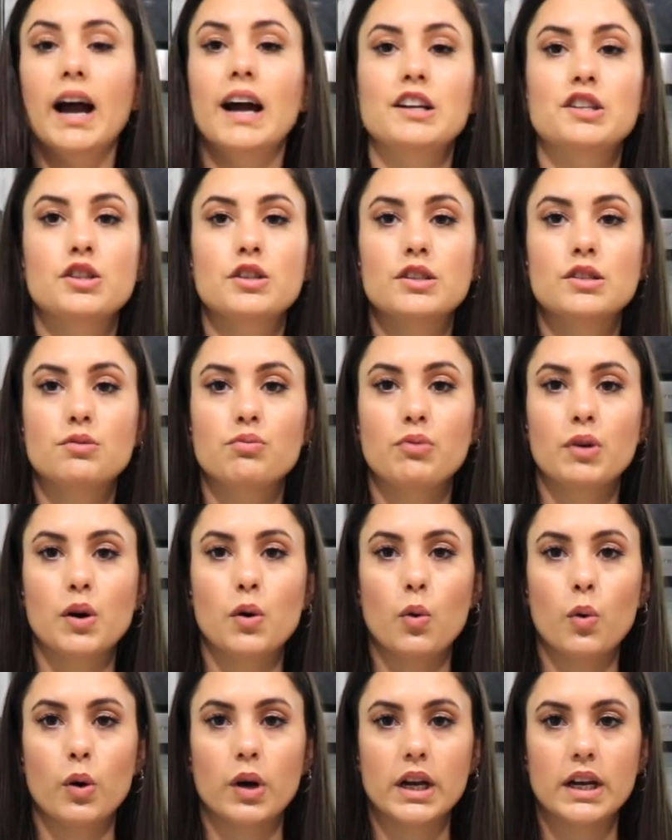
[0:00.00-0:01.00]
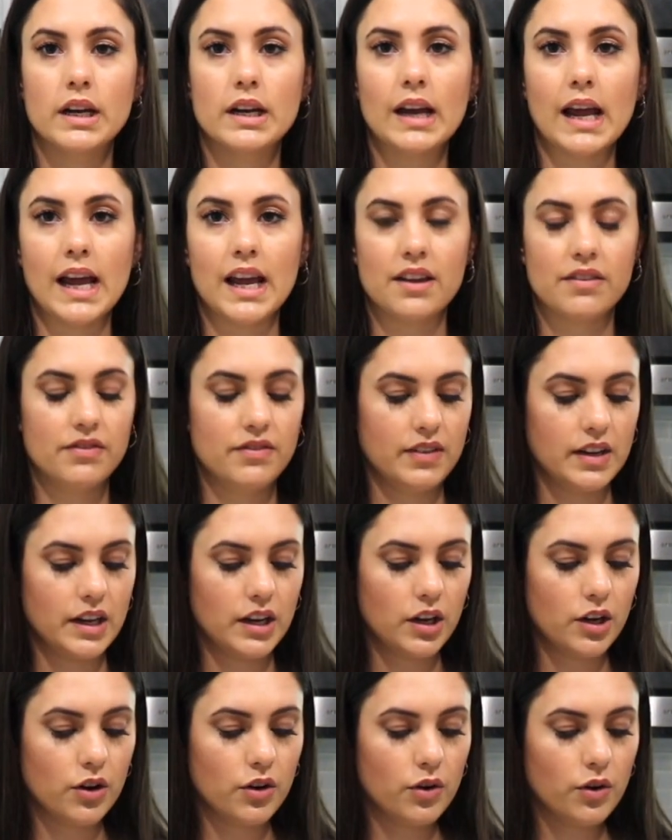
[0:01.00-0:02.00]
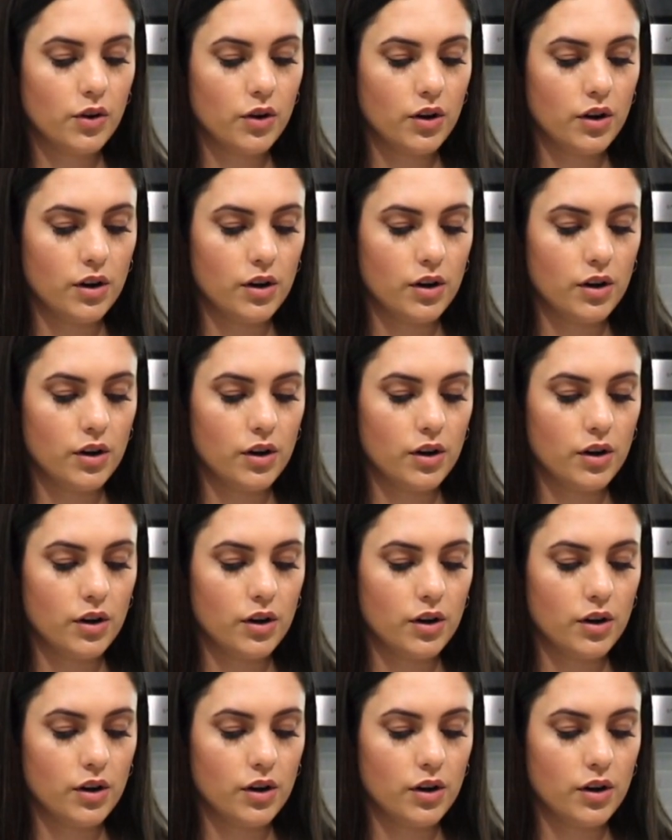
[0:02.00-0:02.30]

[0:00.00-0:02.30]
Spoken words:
I just recorded a video